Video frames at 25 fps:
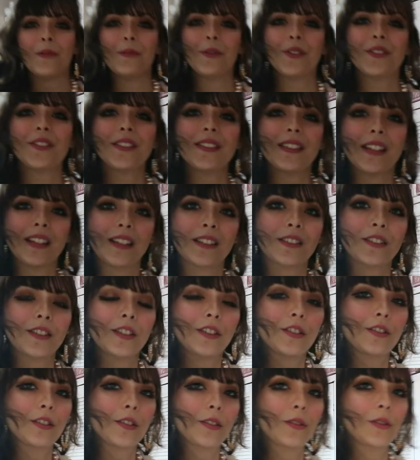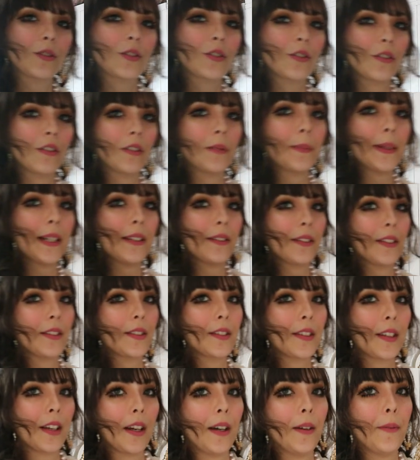I wasn't actually too sure about this
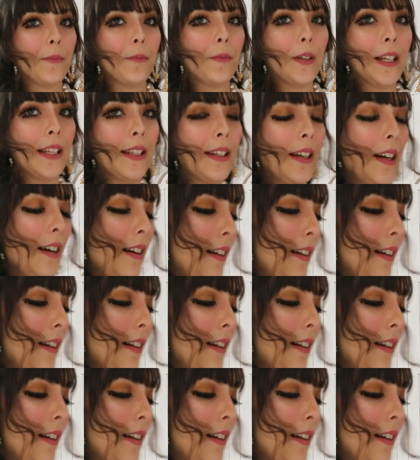skirt when